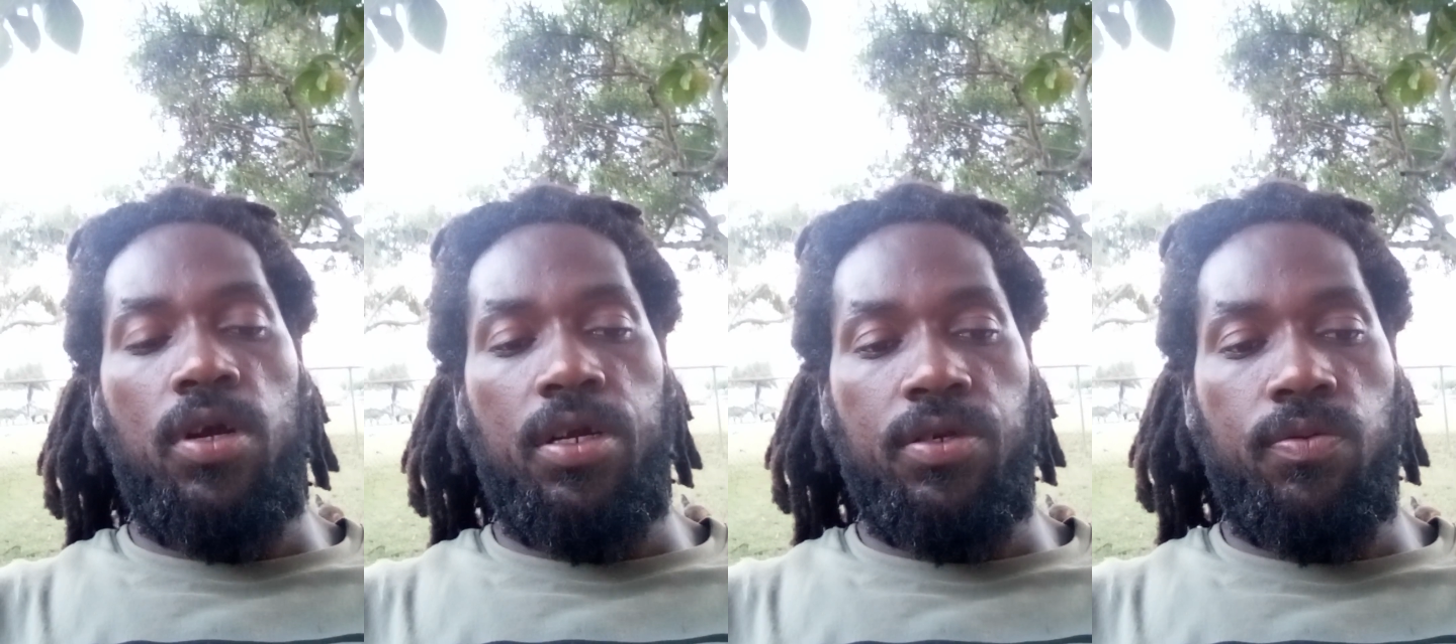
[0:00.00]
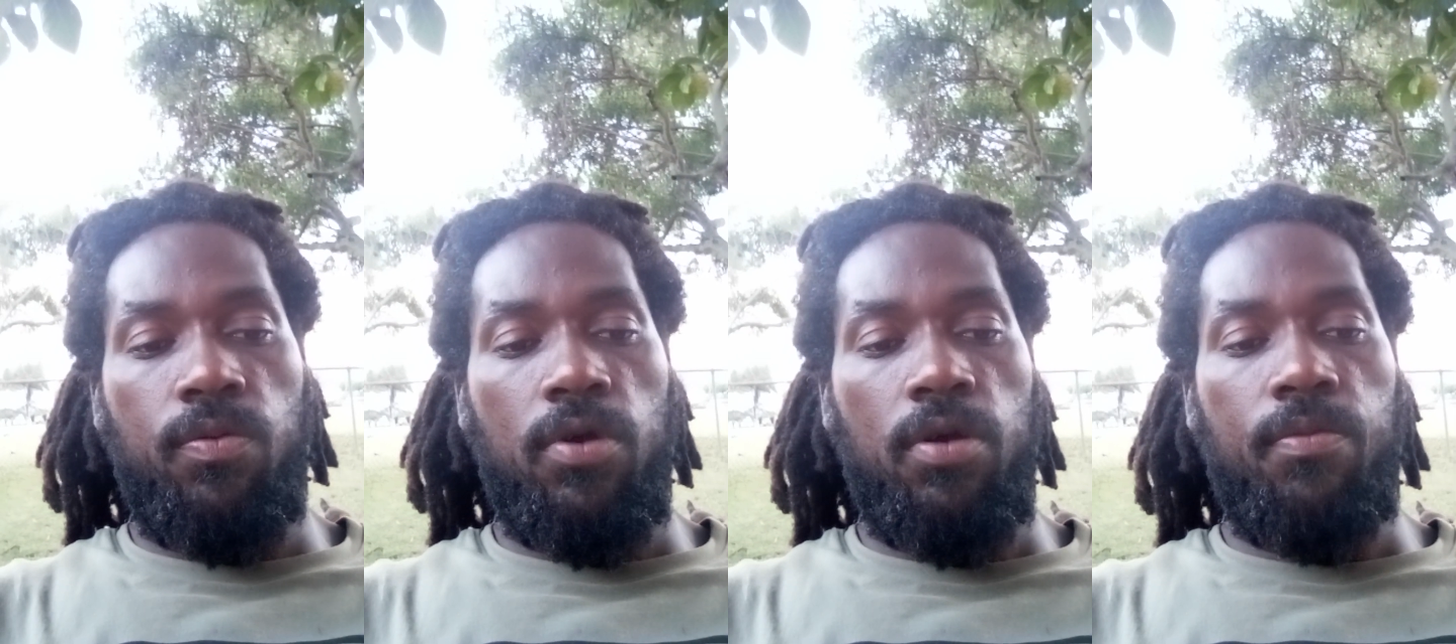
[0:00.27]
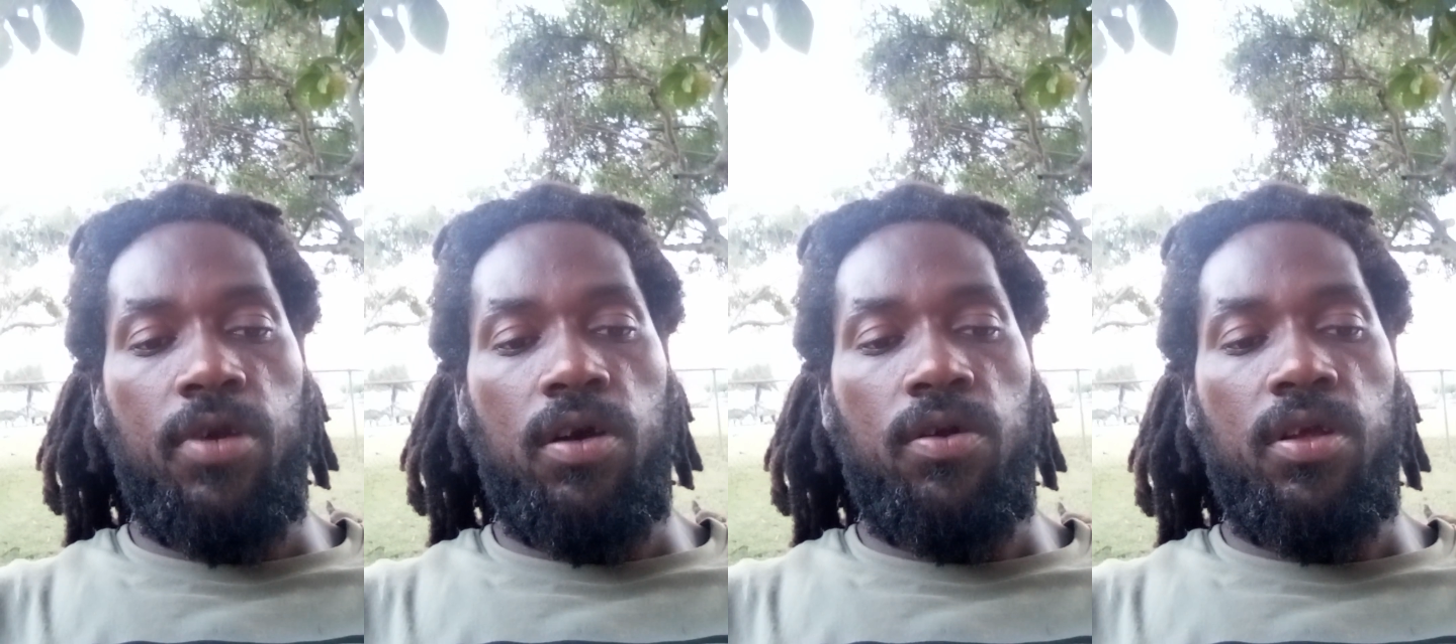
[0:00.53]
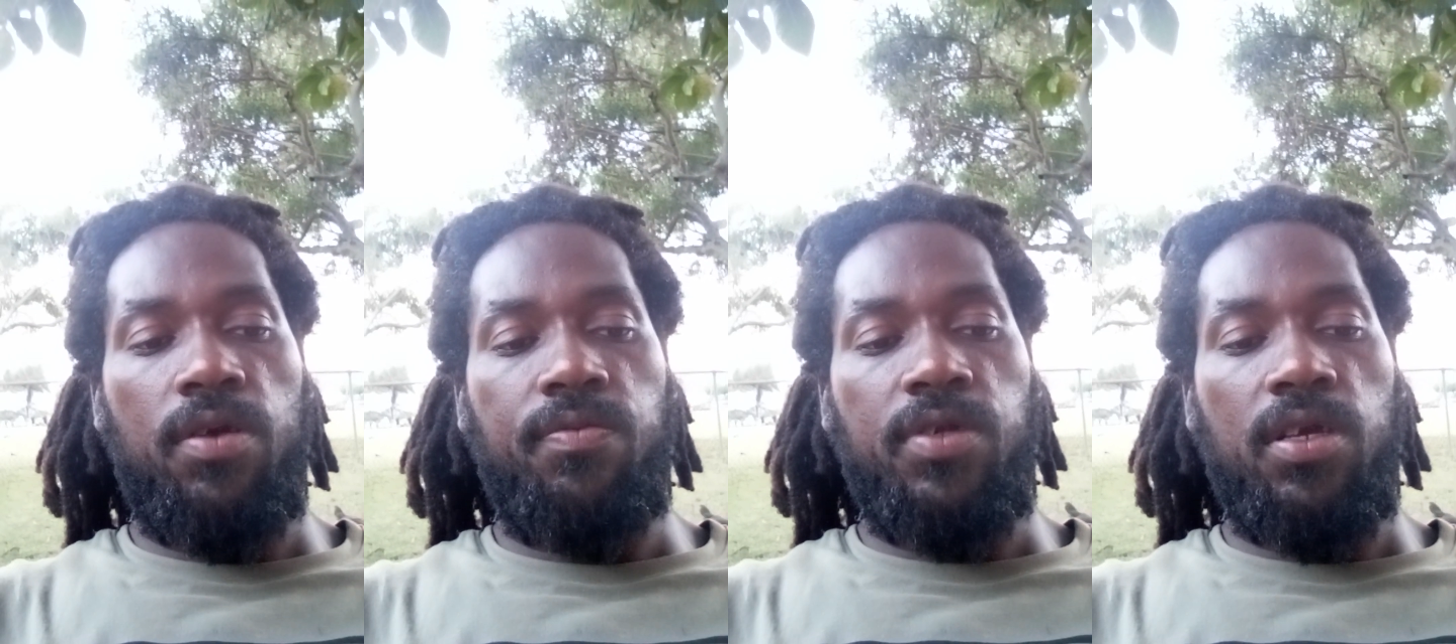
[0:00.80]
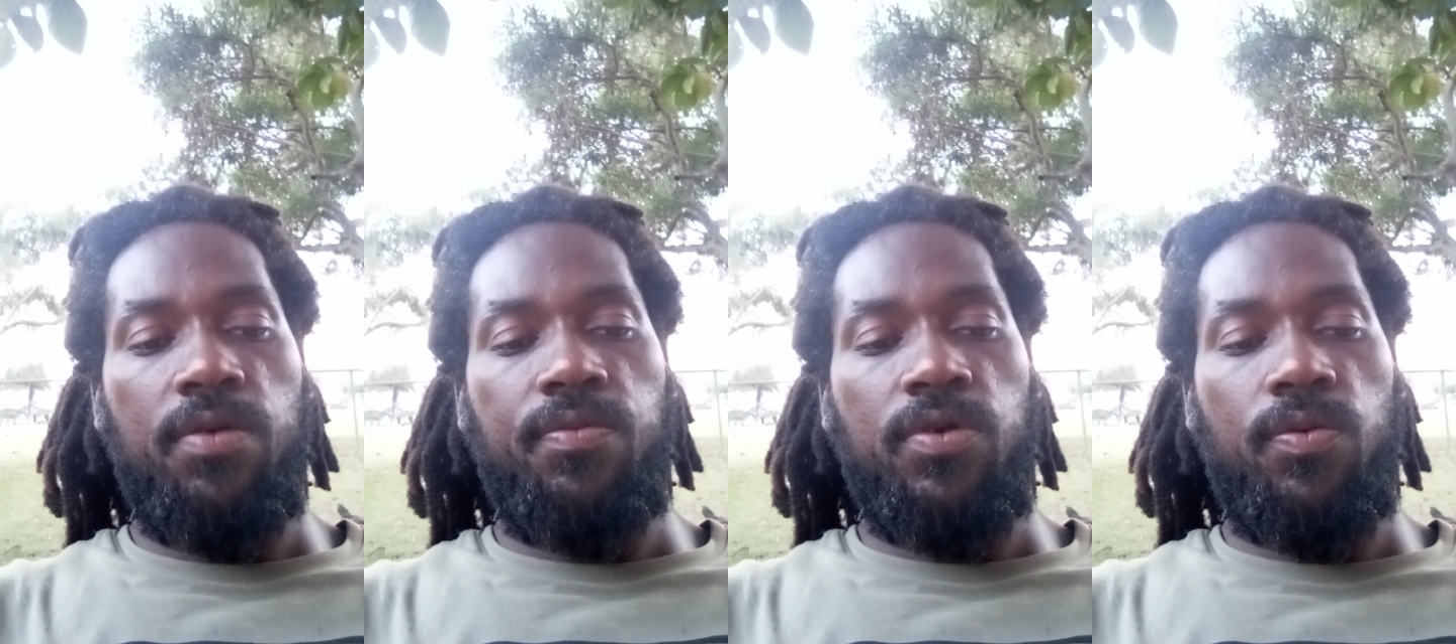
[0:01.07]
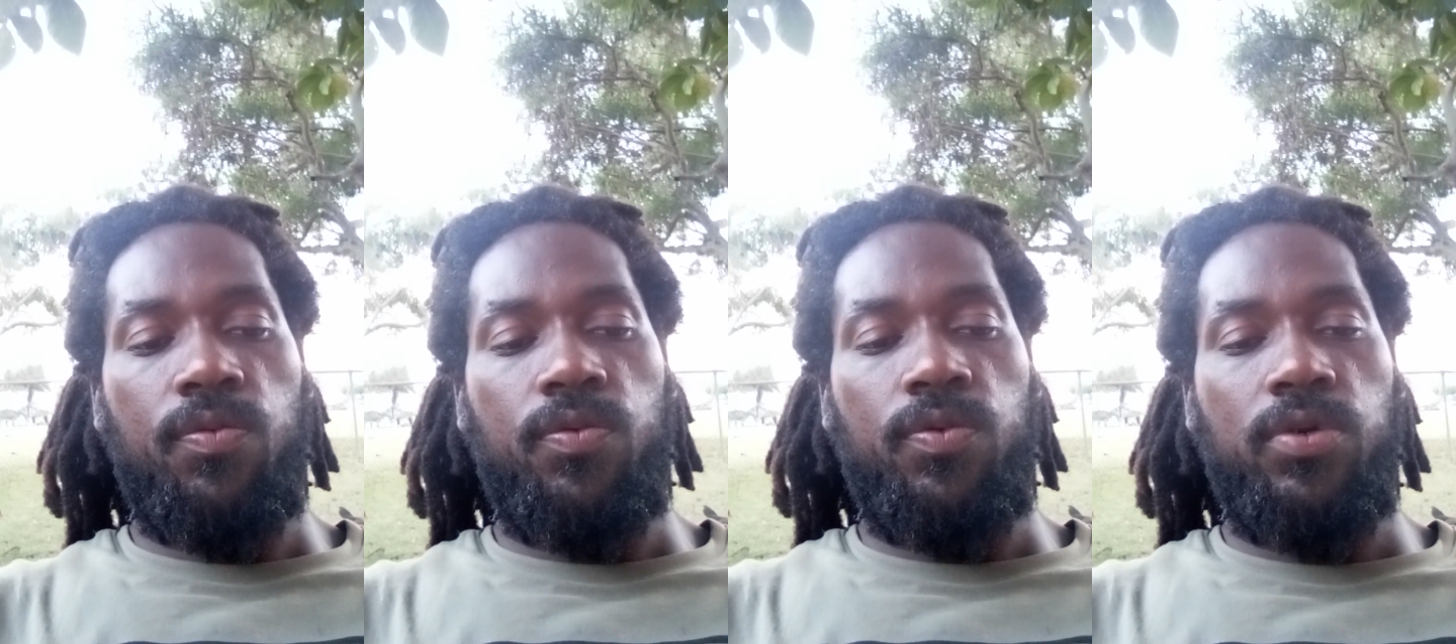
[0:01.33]
Ashram, and all the hips, hips
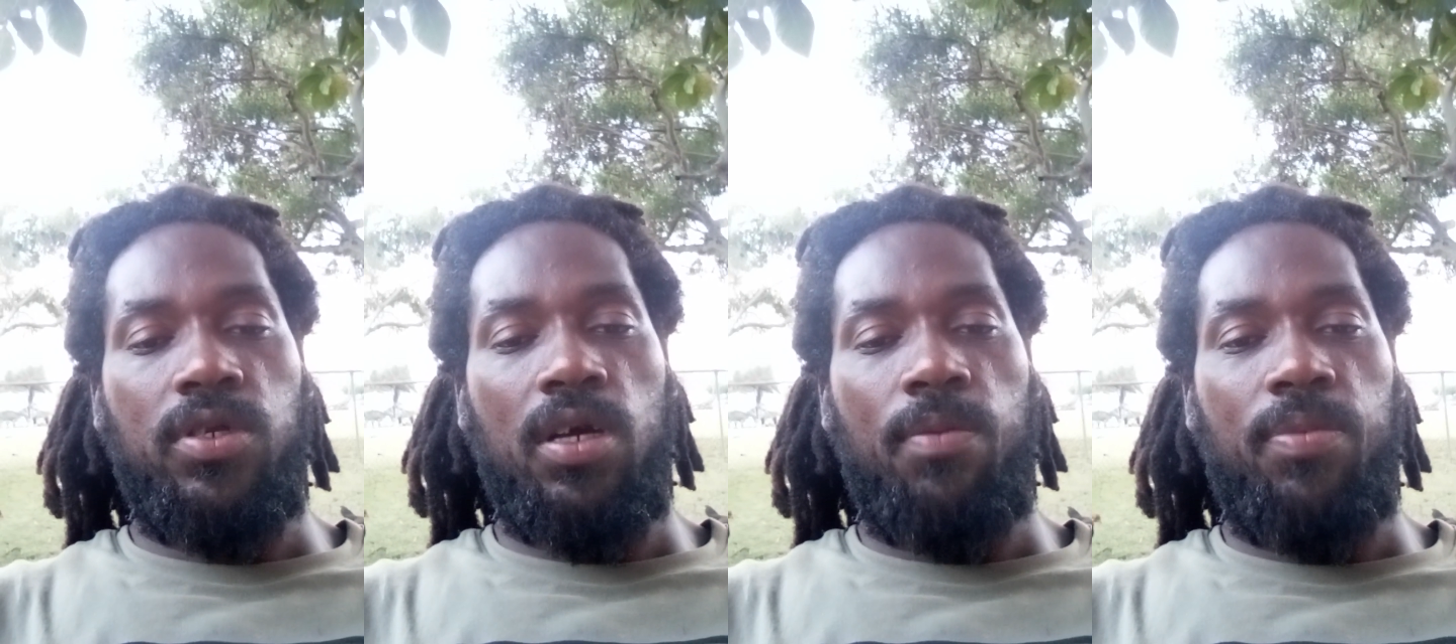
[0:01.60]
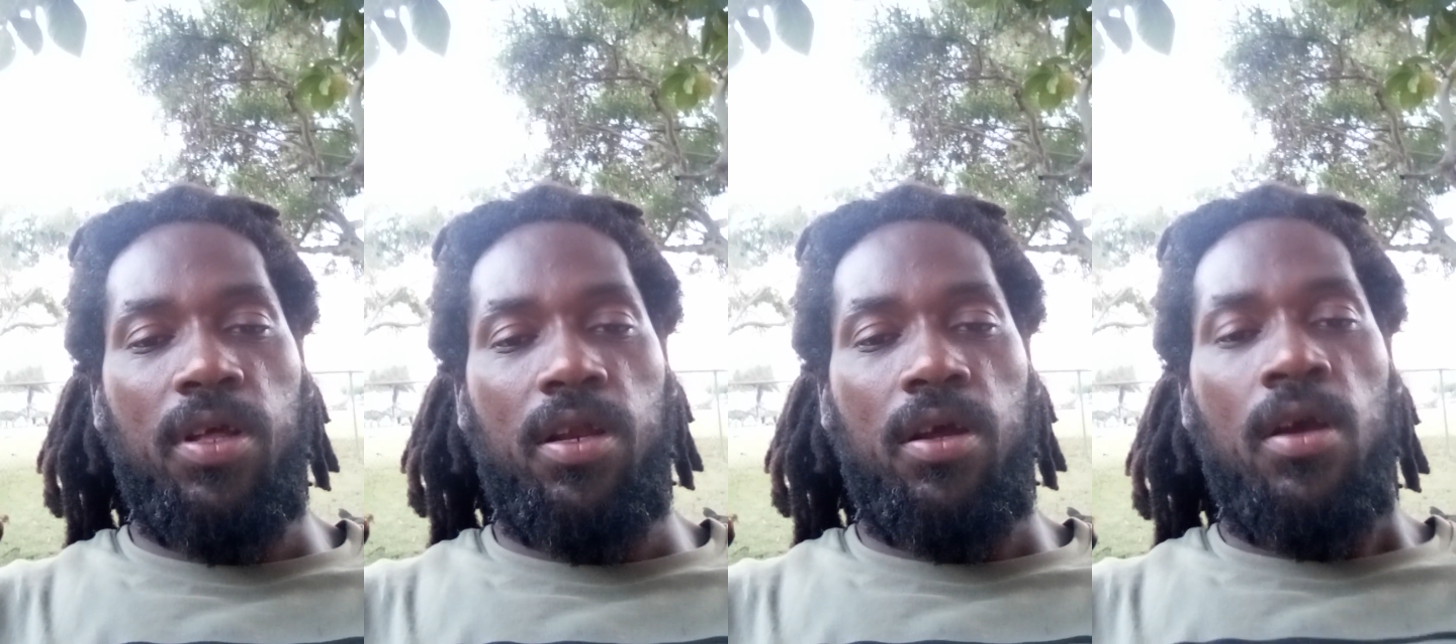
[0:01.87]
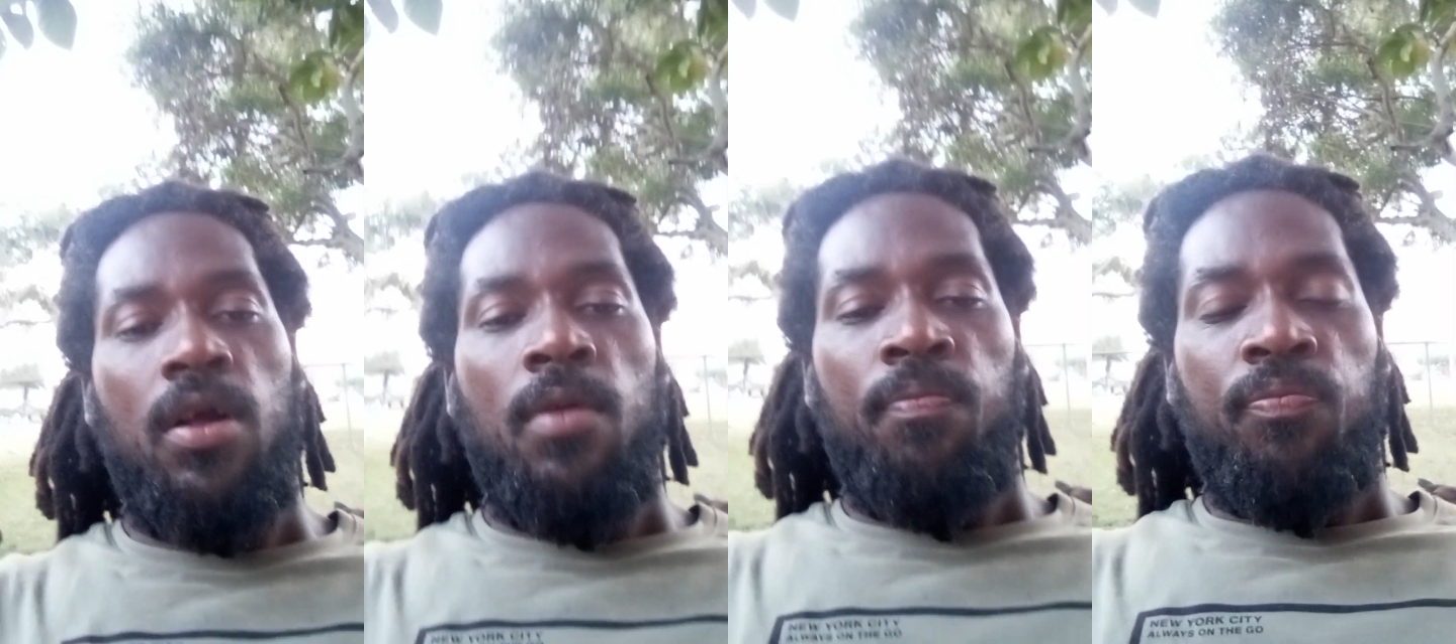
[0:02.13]
of one top planet.